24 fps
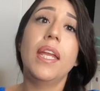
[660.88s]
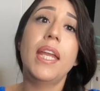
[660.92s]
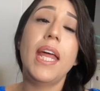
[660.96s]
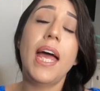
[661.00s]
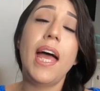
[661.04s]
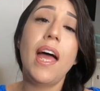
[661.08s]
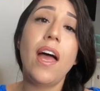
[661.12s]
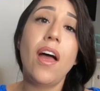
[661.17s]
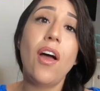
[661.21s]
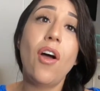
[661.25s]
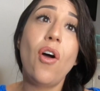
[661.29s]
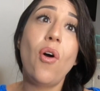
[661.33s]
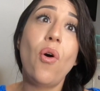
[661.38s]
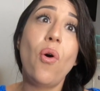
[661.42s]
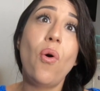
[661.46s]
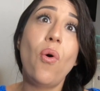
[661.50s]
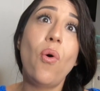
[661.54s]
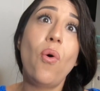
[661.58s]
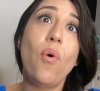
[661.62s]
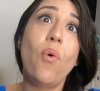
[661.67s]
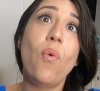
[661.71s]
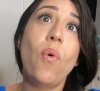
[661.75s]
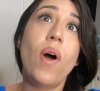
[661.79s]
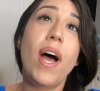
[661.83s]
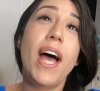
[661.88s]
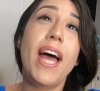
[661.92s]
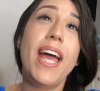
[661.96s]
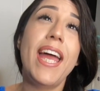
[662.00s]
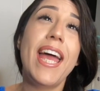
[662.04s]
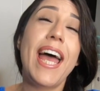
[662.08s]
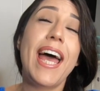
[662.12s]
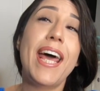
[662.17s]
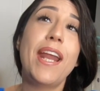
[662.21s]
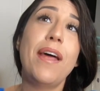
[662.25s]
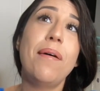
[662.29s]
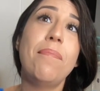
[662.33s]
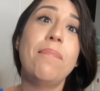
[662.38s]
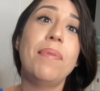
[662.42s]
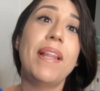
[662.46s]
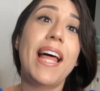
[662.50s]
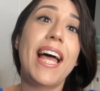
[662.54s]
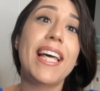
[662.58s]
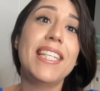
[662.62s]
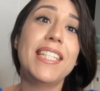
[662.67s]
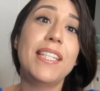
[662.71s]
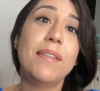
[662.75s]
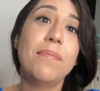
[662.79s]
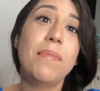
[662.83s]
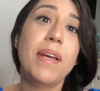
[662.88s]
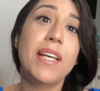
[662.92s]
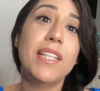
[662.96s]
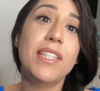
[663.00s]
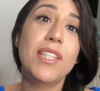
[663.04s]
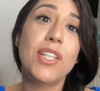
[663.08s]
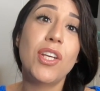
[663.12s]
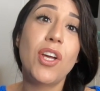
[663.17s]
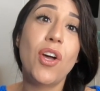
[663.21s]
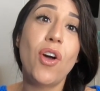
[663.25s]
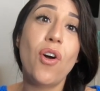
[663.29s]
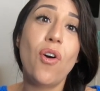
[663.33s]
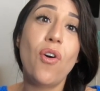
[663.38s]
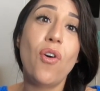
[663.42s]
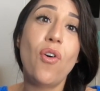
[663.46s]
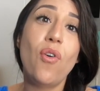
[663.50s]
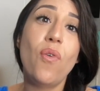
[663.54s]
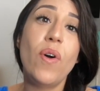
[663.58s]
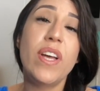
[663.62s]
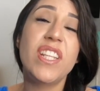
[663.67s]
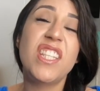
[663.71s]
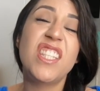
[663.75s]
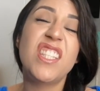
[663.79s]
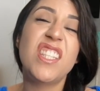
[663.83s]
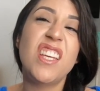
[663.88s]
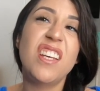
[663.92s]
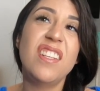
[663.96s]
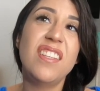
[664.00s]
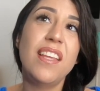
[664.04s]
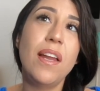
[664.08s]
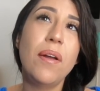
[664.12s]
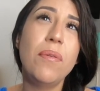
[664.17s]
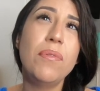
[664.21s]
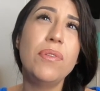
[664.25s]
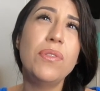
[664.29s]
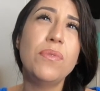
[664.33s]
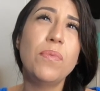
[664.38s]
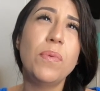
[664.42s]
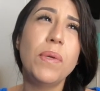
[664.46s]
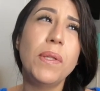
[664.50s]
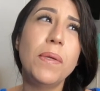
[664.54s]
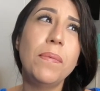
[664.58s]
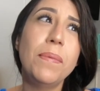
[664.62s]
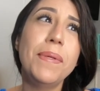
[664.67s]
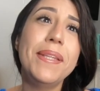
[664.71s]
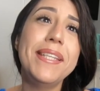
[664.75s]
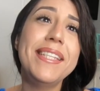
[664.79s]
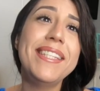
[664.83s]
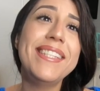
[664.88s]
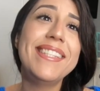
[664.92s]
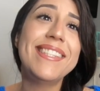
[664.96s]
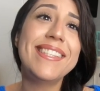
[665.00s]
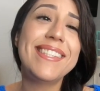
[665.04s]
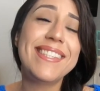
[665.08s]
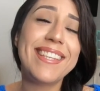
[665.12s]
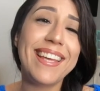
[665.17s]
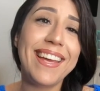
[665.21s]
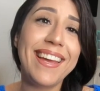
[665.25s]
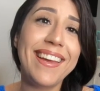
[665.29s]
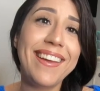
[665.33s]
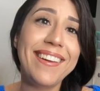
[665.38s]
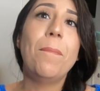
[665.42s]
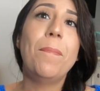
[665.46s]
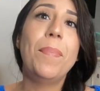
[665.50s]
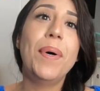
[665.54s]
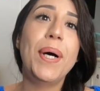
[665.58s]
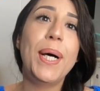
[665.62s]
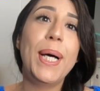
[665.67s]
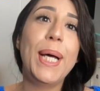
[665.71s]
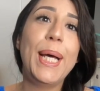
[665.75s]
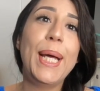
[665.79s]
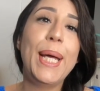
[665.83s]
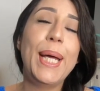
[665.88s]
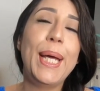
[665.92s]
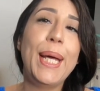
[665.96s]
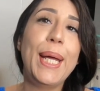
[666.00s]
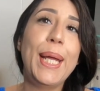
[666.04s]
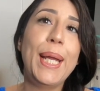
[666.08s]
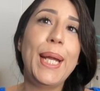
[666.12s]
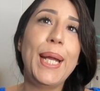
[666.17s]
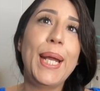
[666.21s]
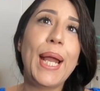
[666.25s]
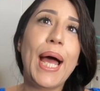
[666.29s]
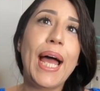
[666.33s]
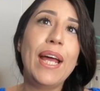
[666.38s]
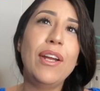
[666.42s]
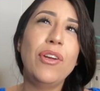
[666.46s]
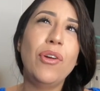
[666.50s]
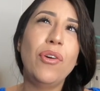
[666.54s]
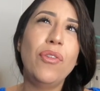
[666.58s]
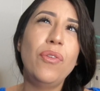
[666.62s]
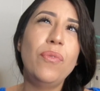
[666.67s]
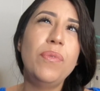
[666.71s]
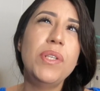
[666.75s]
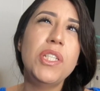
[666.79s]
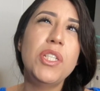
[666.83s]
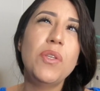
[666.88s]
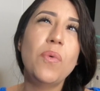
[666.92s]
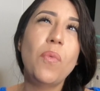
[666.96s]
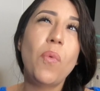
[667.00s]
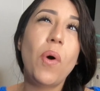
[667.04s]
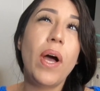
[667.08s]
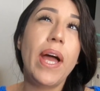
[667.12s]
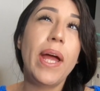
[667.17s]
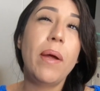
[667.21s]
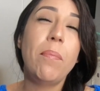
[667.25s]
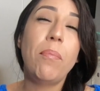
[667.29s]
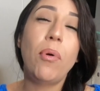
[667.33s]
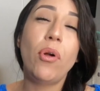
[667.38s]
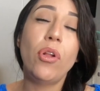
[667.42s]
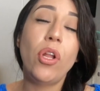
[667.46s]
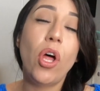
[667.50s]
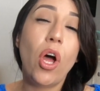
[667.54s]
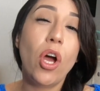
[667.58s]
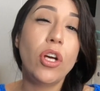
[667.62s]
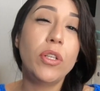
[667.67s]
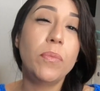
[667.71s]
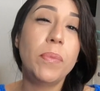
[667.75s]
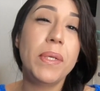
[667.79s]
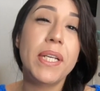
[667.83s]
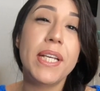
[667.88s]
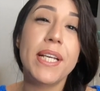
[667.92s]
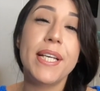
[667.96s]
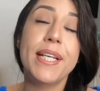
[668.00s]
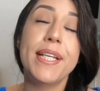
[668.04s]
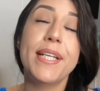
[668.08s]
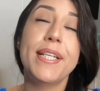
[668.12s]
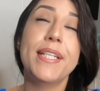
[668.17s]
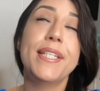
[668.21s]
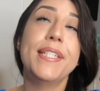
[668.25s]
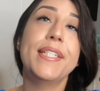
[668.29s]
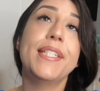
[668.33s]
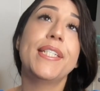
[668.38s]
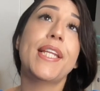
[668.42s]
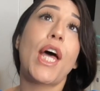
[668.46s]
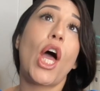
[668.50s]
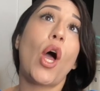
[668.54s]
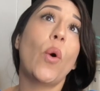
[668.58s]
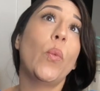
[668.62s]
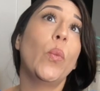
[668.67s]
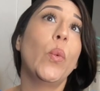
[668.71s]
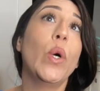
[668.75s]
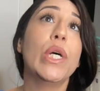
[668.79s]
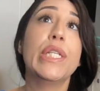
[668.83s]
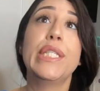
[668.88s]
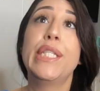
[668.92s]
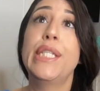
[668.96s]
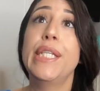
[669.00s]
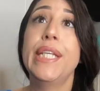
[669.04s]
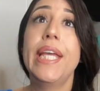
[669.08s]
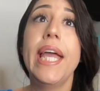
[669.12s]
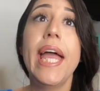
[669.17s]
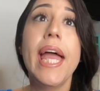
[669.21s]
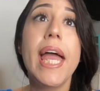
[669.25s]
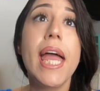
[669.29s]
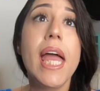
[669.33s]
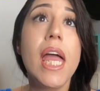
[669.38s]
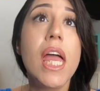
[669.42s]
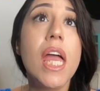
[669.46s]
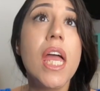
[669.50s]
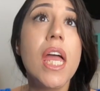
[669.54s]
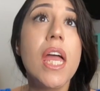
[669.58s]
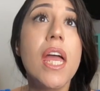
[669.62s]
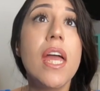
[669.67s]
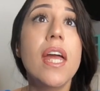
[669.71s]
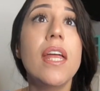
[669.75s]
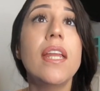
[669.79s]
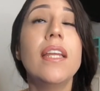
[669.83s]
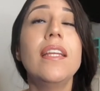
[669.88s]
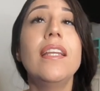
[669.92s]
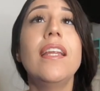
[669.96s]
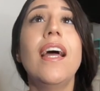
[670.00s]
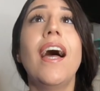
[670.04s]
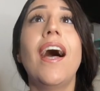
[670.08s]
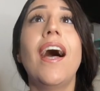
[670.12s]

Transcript: Now, I had a blast in Mexico. It sucked that I was really, really sick, but I know the reason why I prolonged because once again,